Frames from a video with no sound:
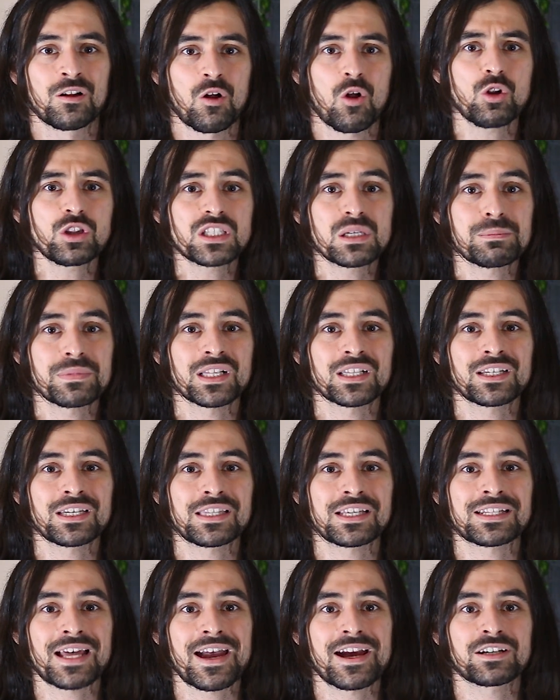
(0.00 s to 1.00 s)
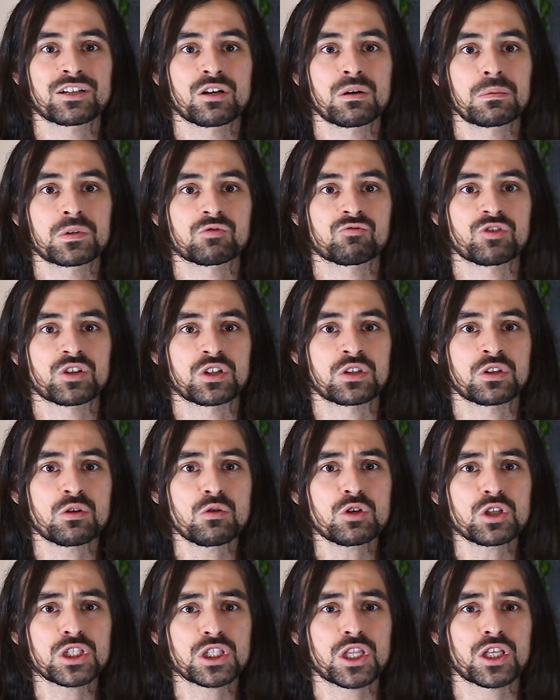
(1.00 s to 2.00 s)
Ultimately, the diatoms
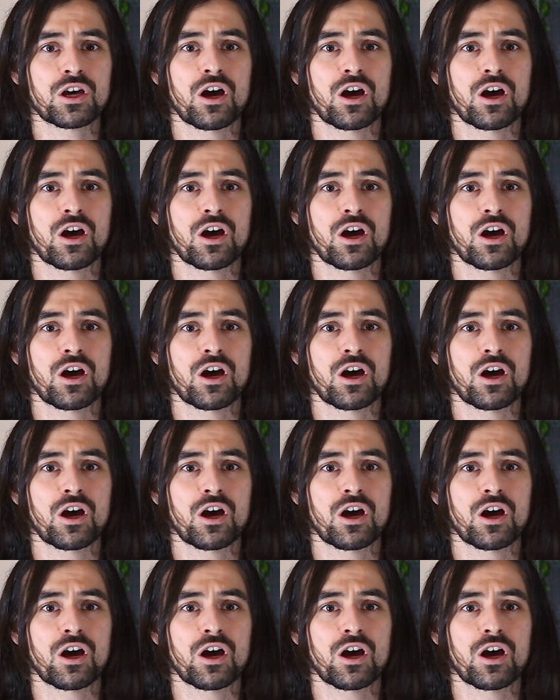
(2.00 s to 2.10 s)
reduce the